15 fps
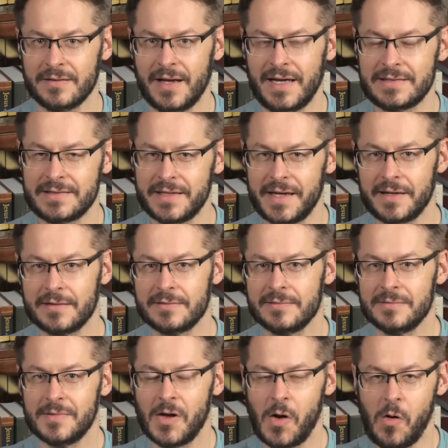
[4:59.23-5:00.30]
I said,
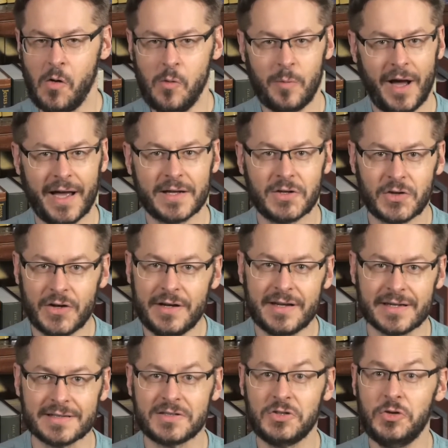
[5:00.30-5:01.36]
Oh my
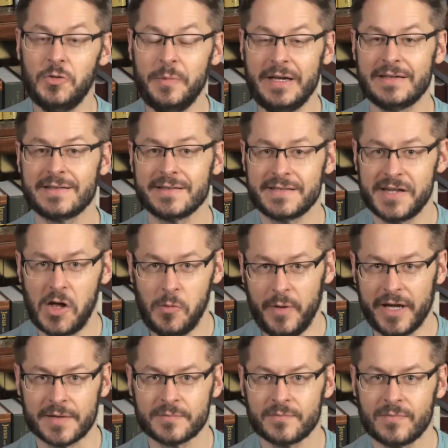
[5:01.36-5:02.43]
goodness, you mean to tell
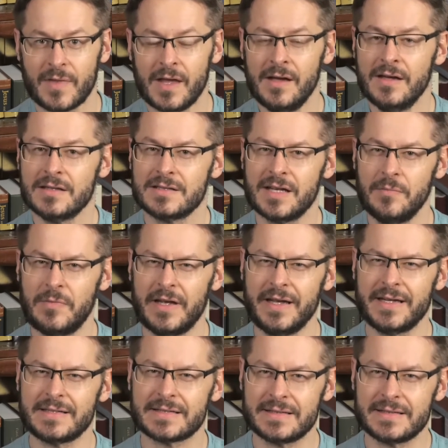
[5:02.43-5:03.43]
me something is